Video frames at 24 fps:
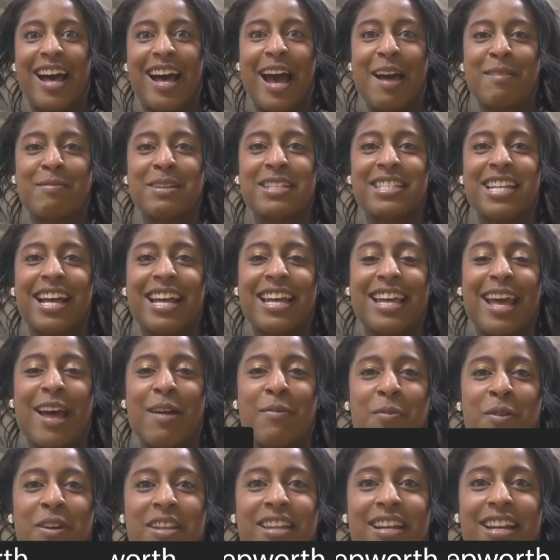I'm
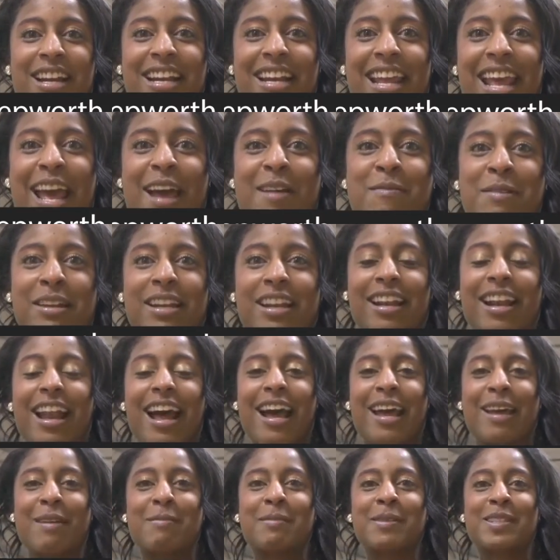Natalia Hepworth here in Ammon,
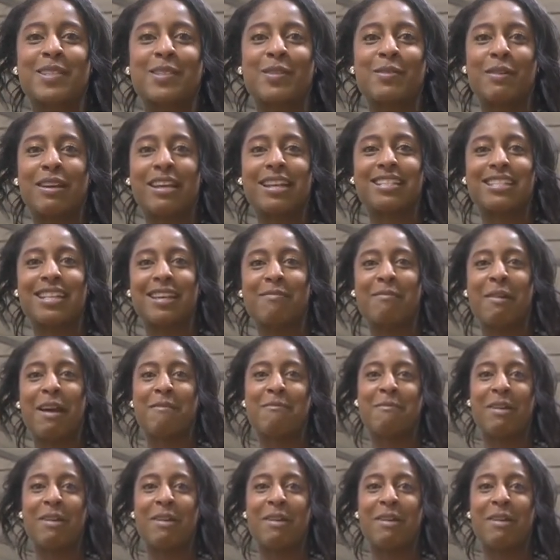and I am squeezing my